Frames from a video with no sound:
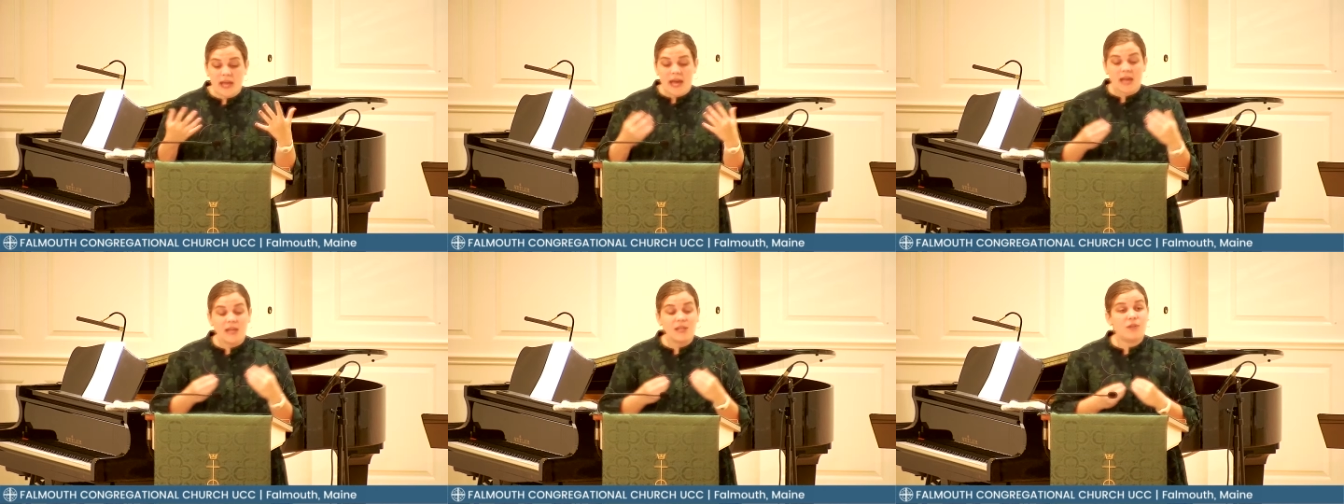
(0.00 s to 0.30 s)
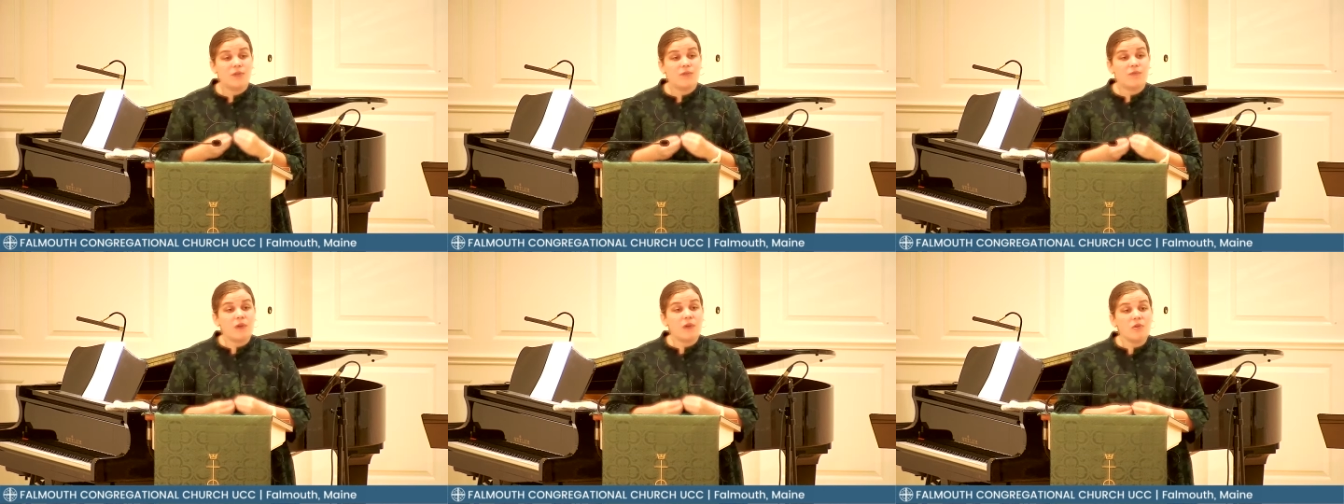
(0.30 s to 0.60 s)
and
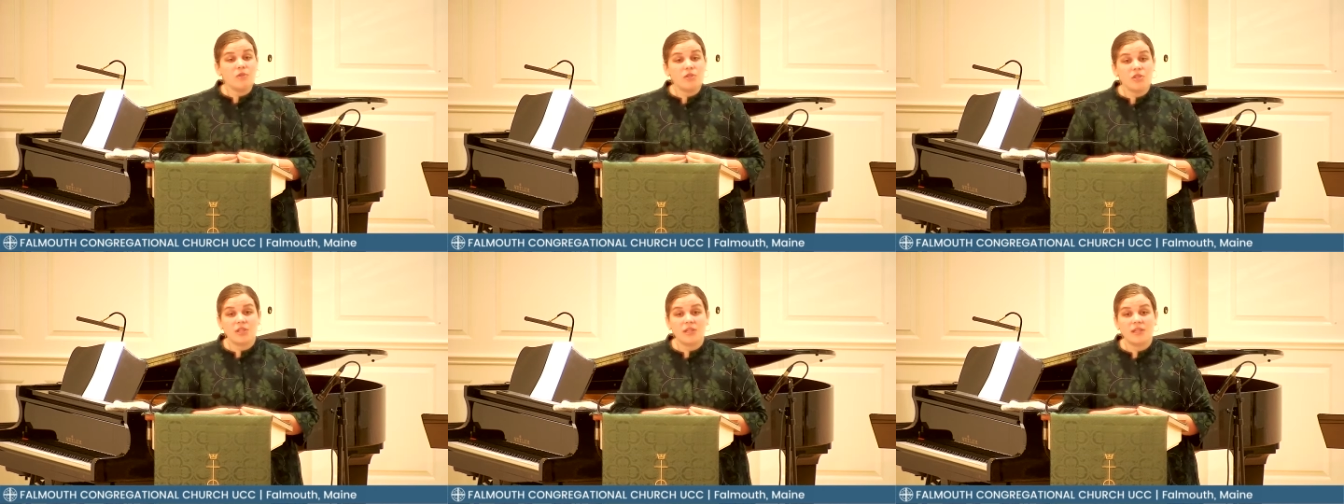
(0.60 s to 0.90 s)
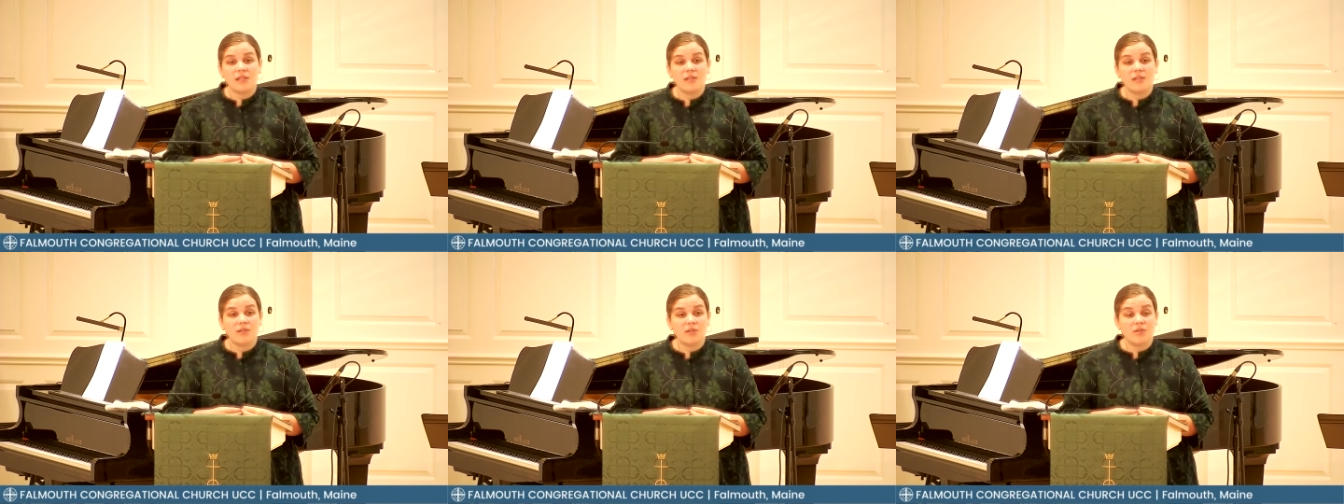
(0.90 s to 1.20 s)

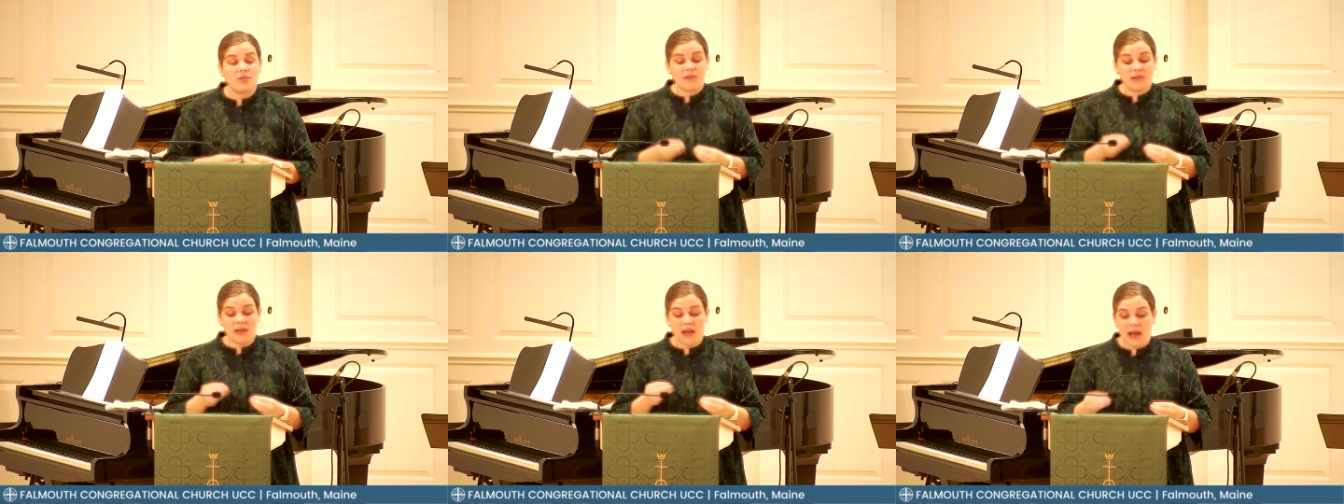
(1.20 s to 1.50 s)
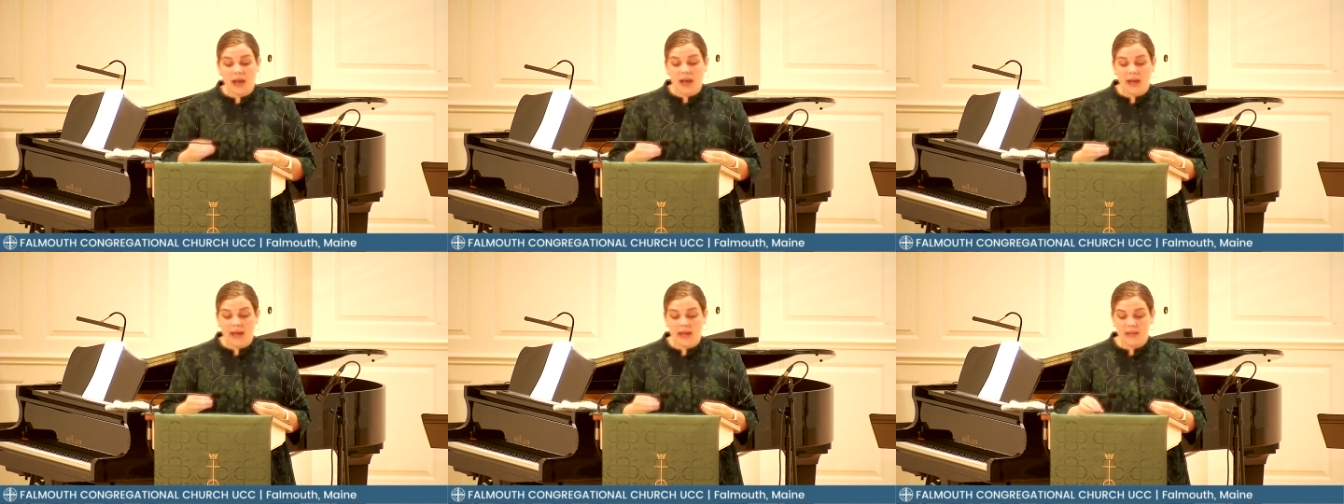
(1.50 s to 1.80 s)
devotion to
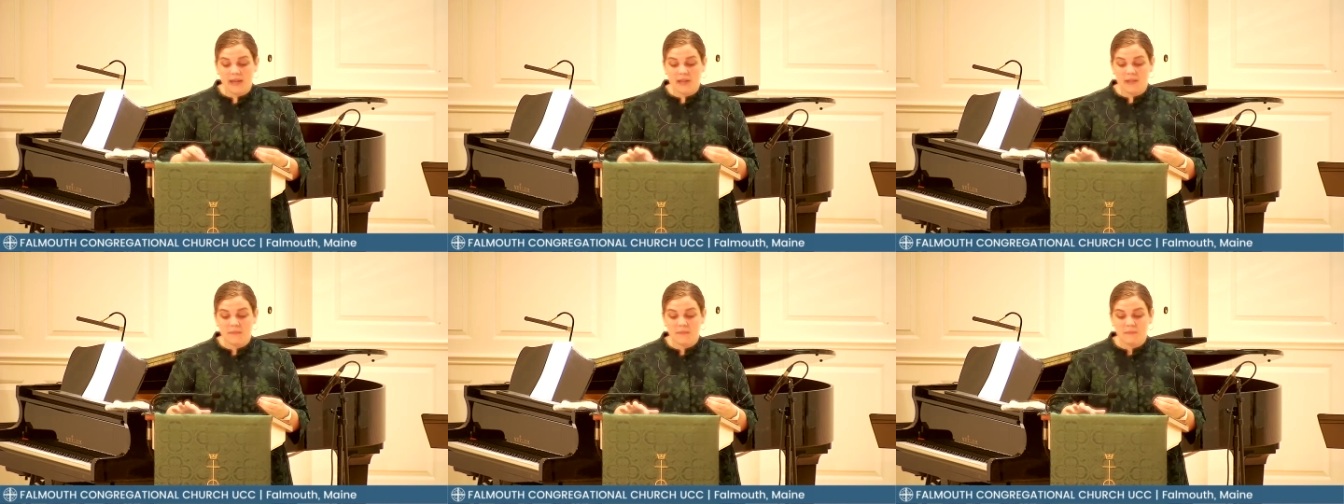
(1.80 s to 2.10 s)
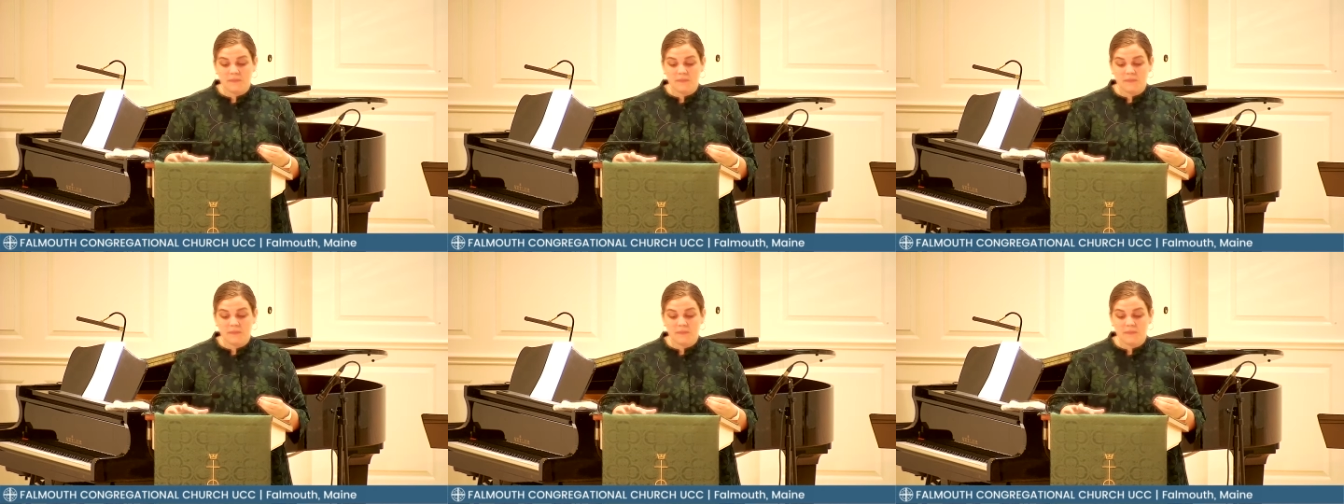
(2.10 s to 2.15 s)
God